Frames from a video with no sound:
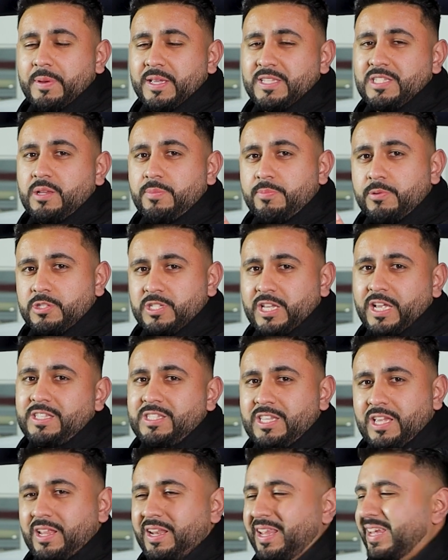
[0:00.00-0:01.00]
basically
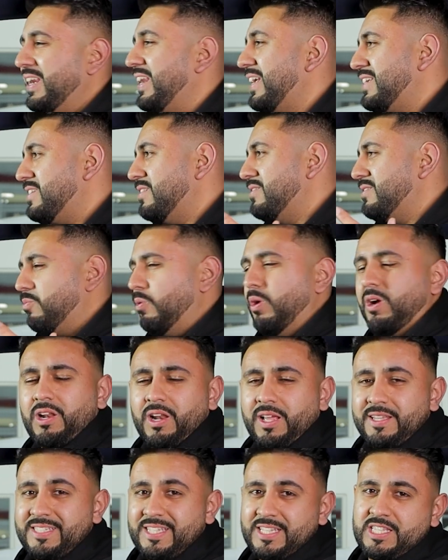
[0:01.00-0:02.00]
protect it and in essence
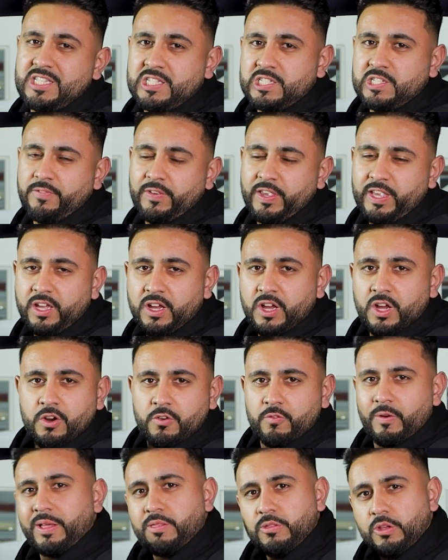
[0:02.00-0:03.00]
work like
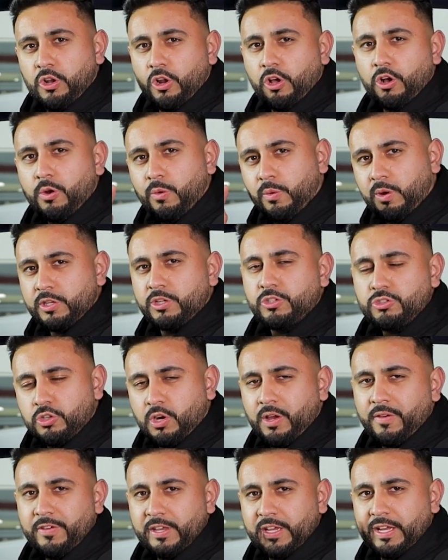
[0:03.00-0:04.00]
CCTV around the clock while you're
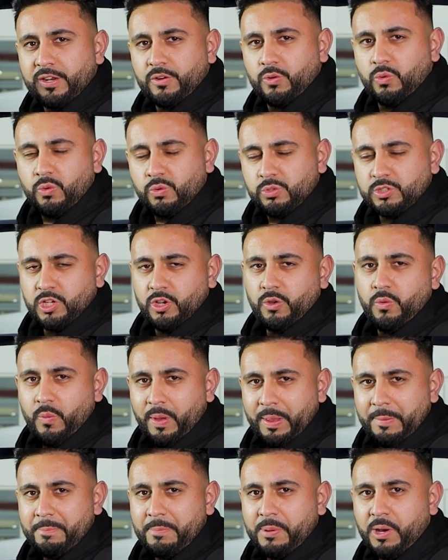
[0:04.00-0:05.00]
driving and also
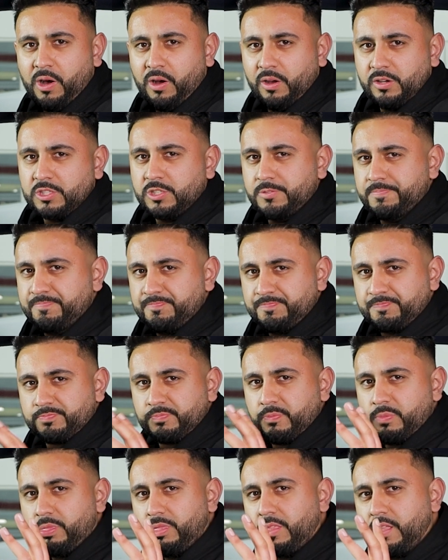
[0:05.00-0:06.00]
when parked.
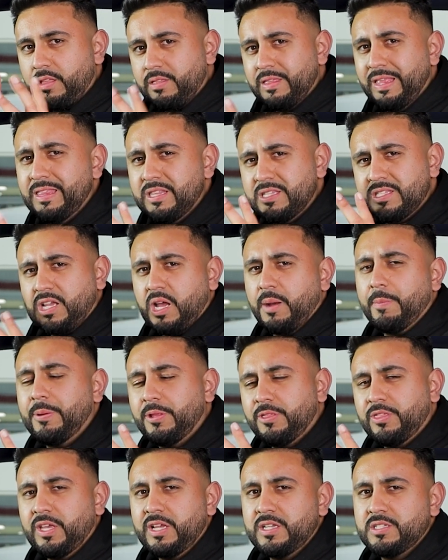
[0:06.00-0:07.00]
Then there's a
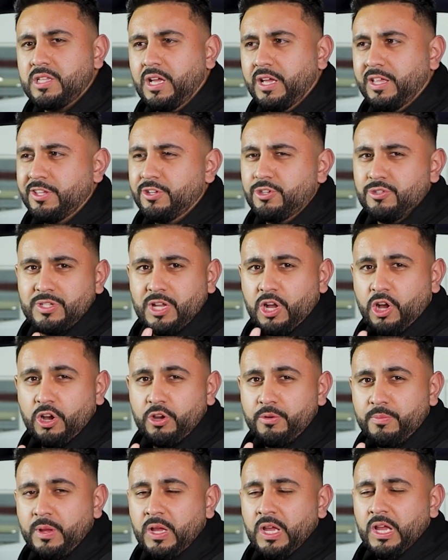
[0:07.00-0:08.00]
couple of things that I use at
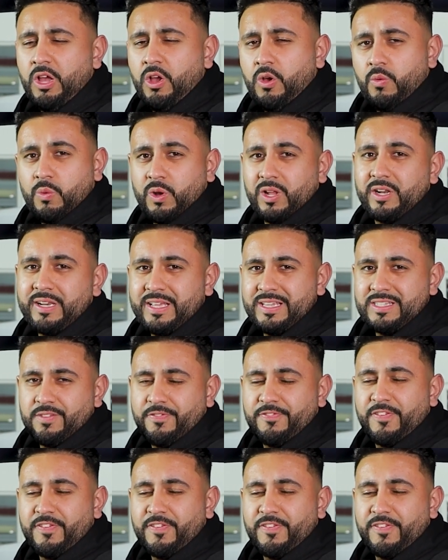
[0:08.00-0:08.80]
home. One is a